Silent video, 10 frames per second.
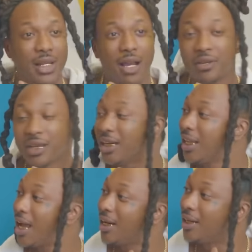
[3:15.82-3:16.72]
South Carolina.
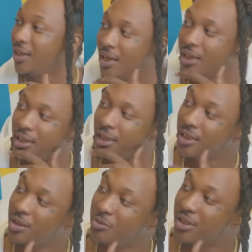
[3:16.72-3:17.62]
Awesome. Yeah, to
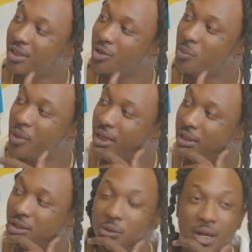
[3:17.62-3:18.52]
come see you, man.
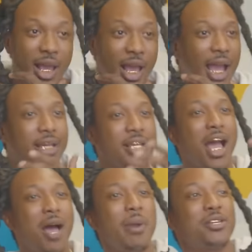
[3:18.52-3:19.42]
So, wow. hey, can
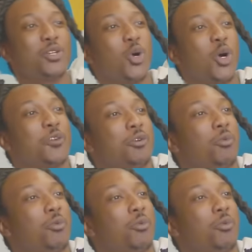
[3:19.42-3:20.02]
y'all make some noise for,